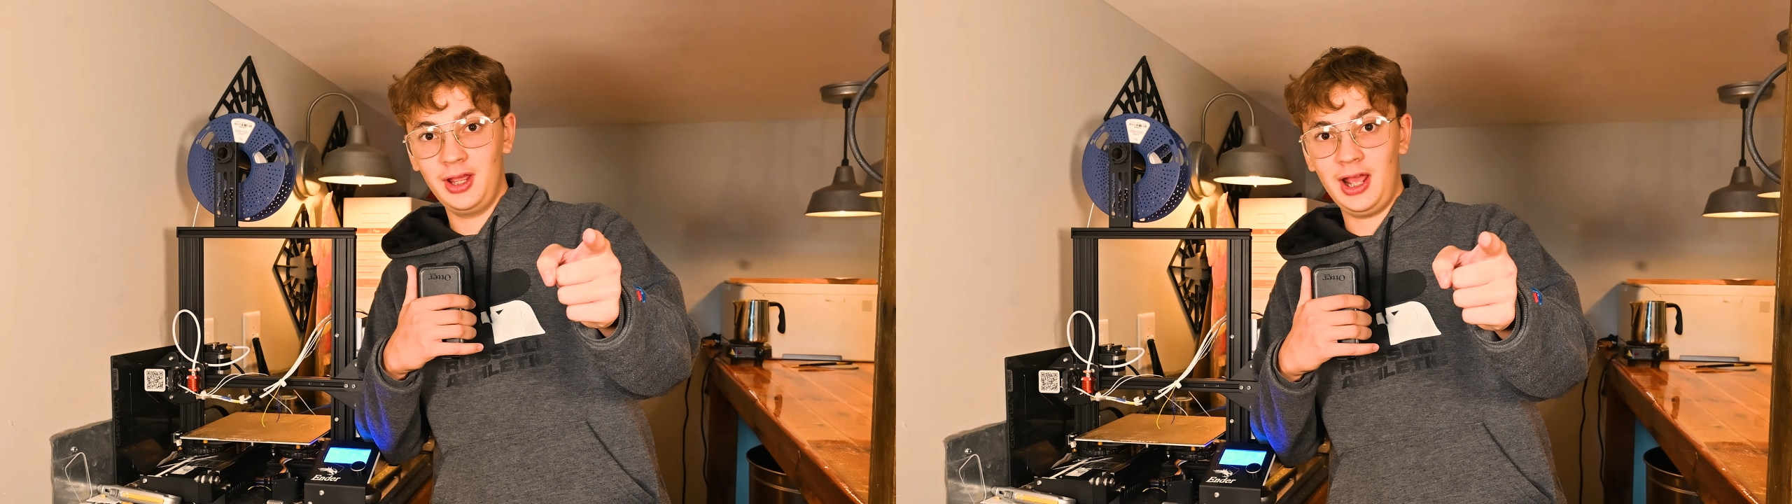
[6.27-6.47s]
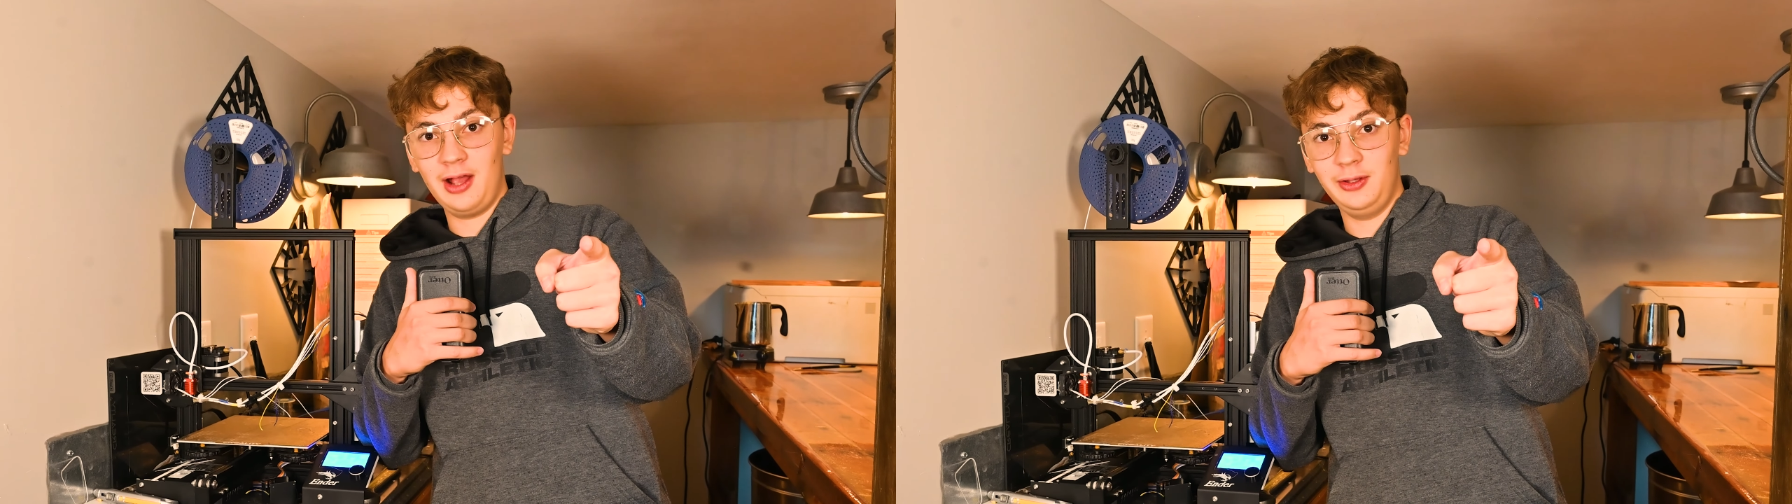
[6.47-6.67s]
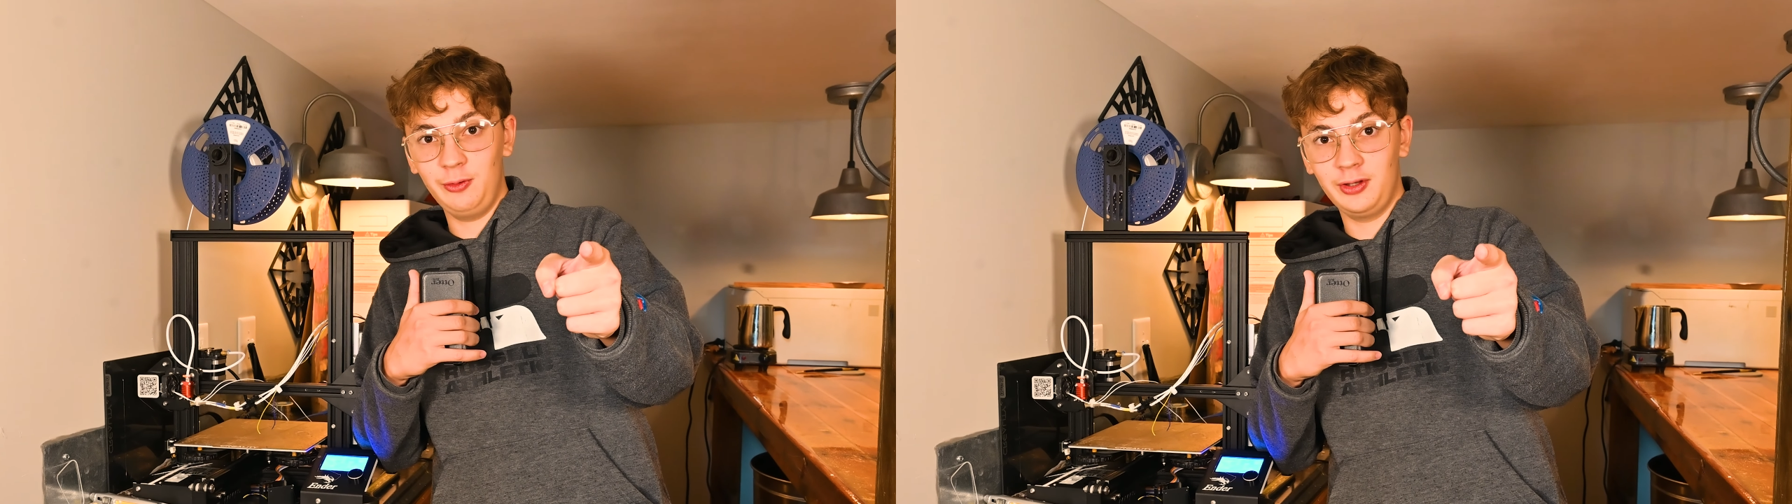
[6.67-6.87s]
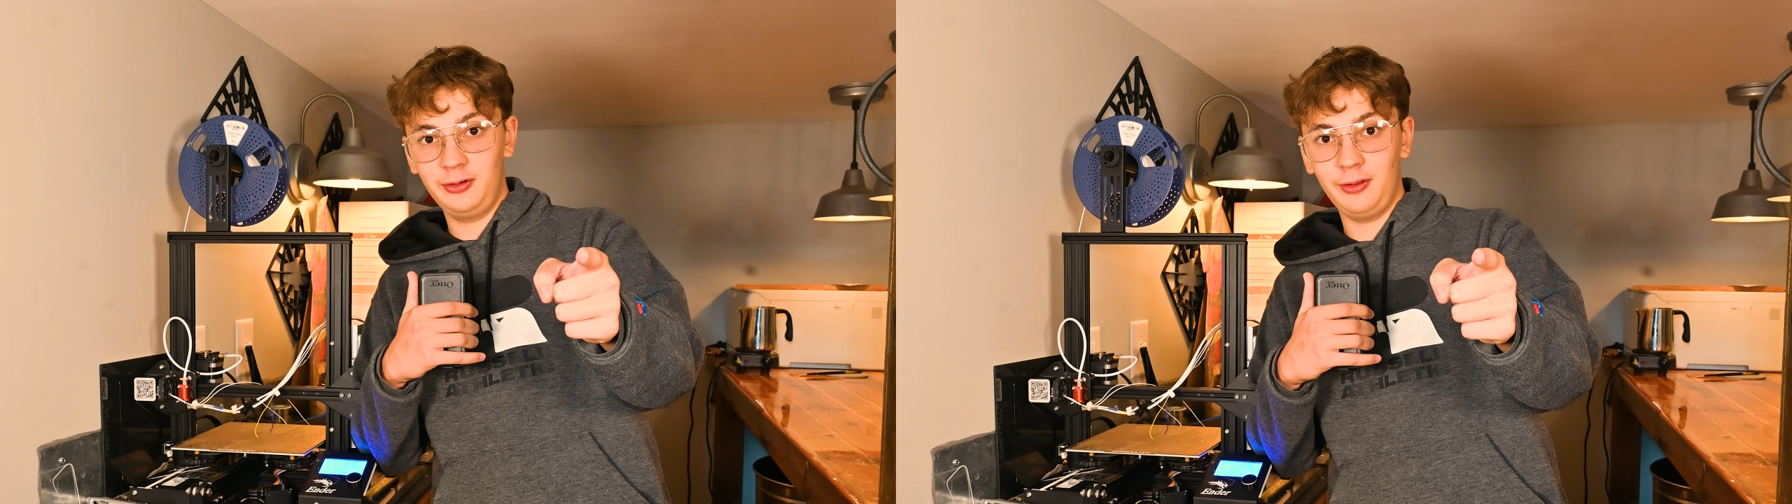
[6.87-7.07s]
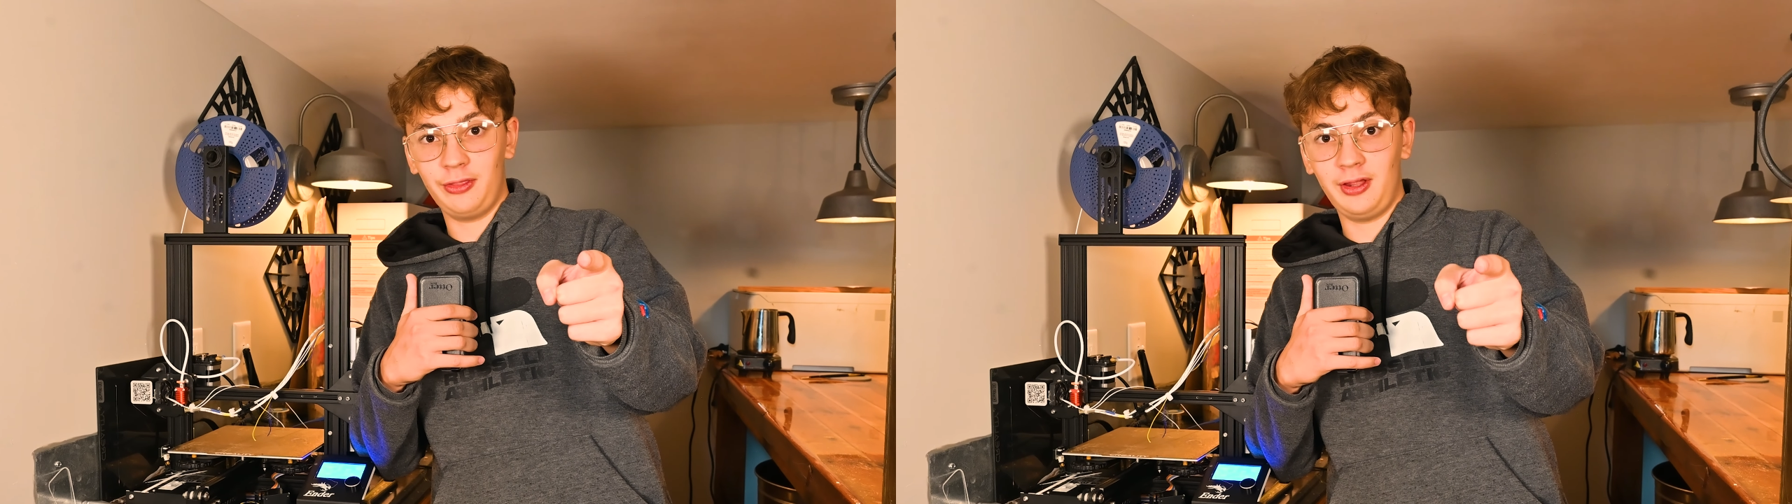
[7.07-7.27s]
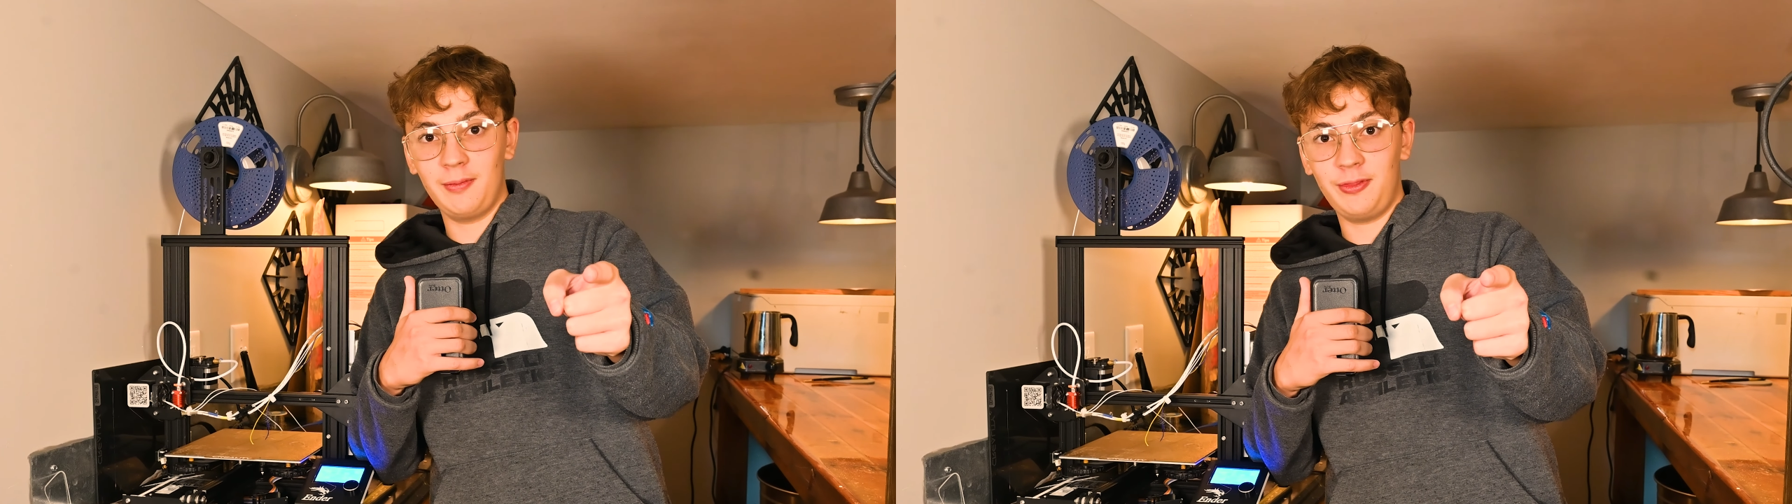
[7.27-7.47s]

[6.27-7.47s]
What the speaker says: how you can do the same